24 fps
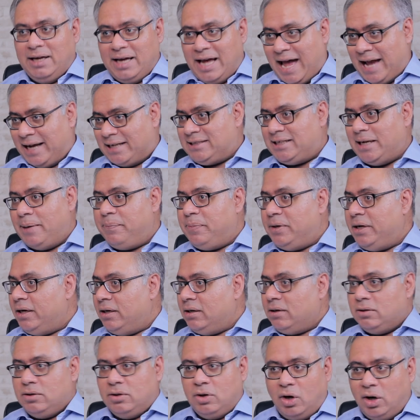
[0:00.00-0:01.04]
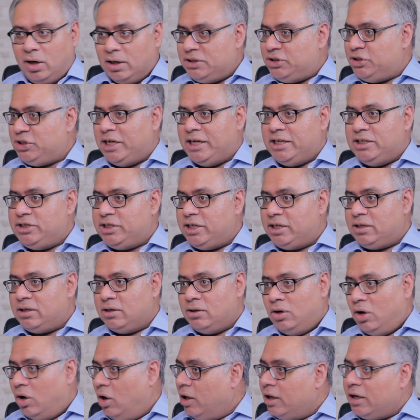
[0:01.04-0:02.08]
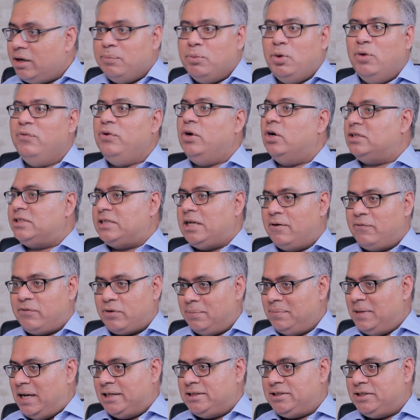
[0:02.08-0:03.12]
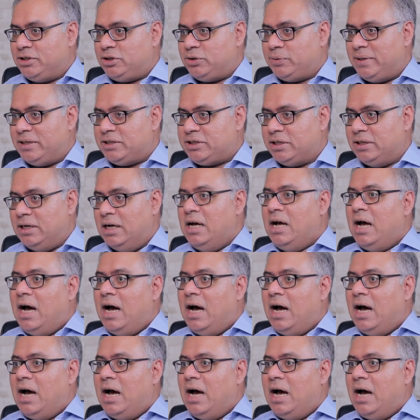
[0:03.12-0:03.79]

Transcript: Accept it, or change it, or remove yourself from that situation.